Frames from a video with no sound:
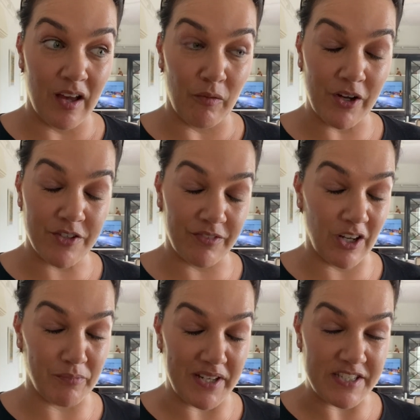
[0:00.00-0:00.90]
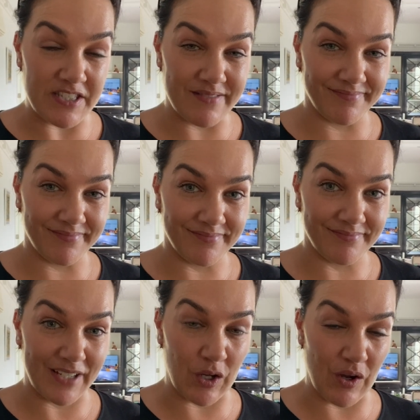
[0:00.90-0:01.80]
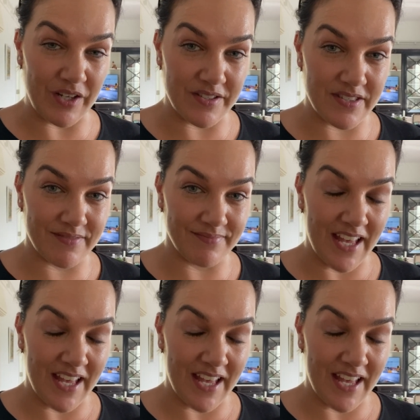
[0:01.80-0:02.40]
watch Vlogmas, because